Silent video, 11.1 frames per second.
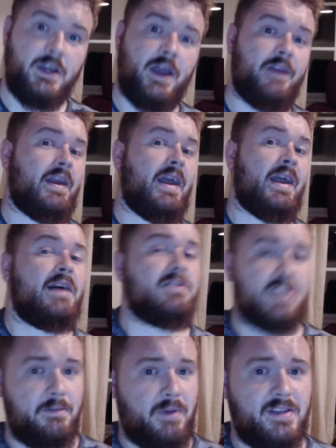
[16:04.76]
and they get counter
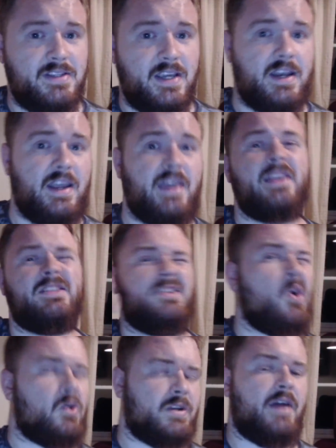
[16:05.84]
hit by the second hit, there's a
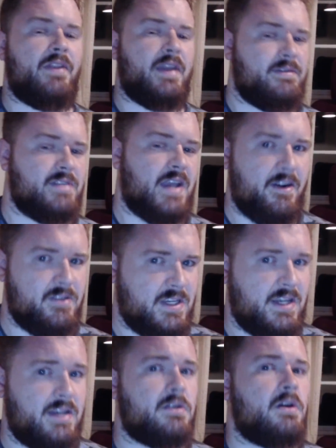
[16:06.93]
knockdown that gives a
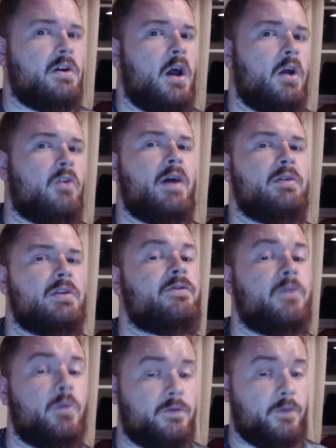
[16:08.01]
guaranteed grounded
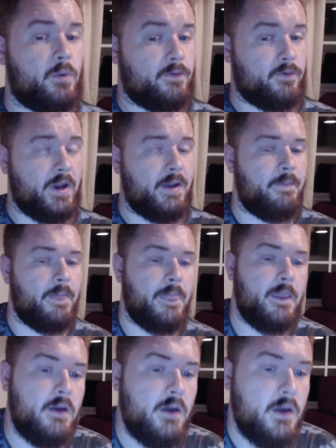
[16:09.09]
forward 3.
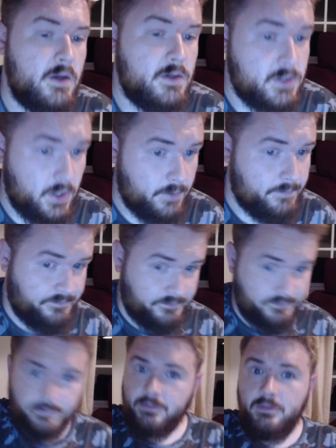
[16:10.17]
So
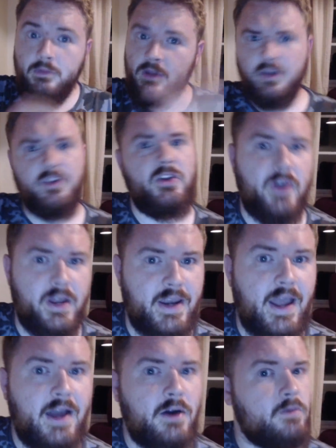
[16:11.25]
you can
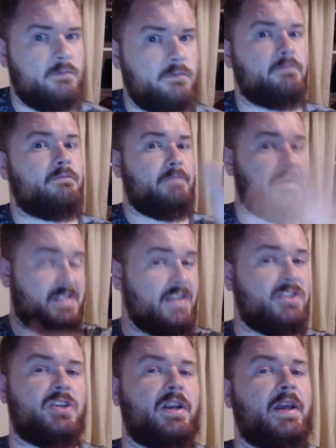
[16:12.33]
now
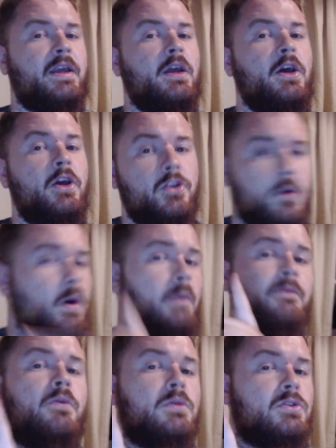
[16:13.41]
potentially do up
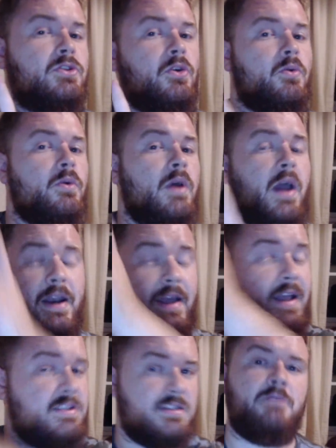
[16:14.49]
forward 2, and
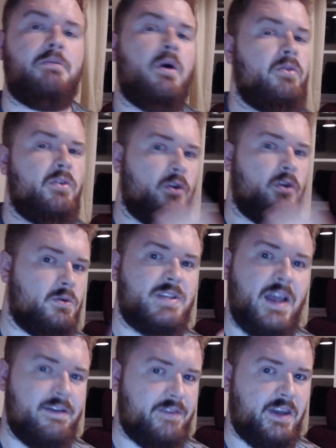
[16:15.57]
against an opponent who's
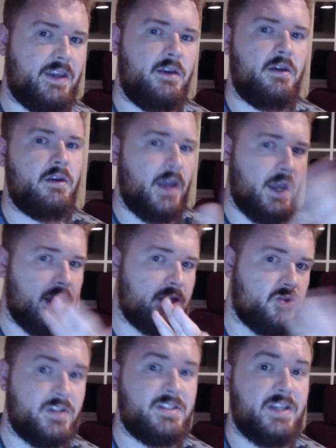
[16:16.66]
savvy and
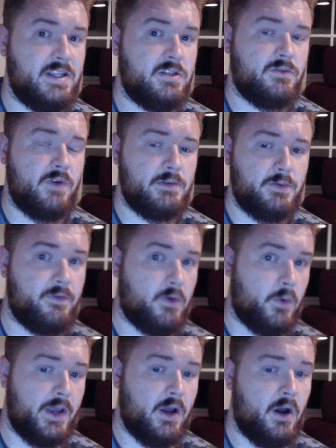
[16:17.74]
tries to interrupt with a
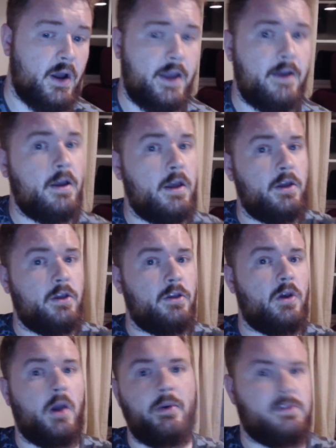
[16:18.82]
quick high,
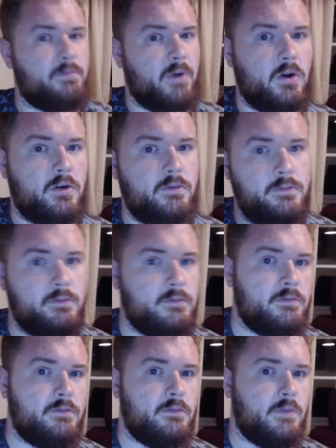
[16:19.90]
you go block
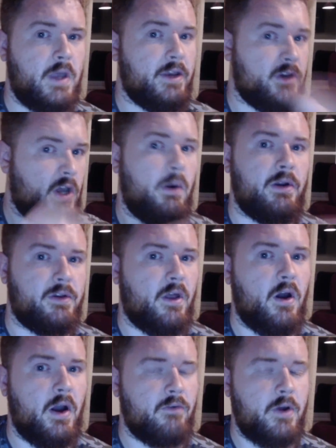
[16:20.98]
and you go under the
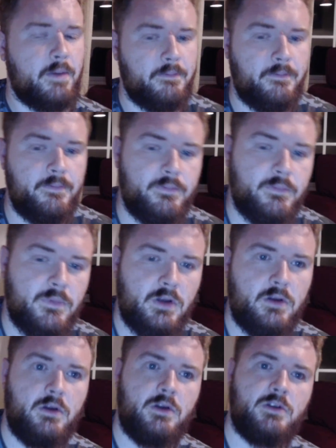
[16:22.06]
high, right?
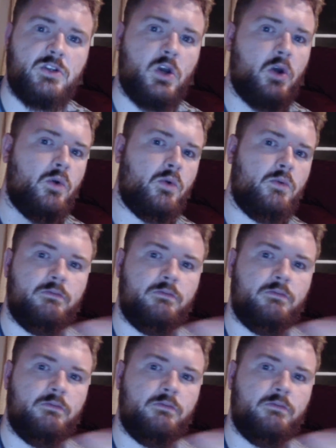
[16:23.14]
So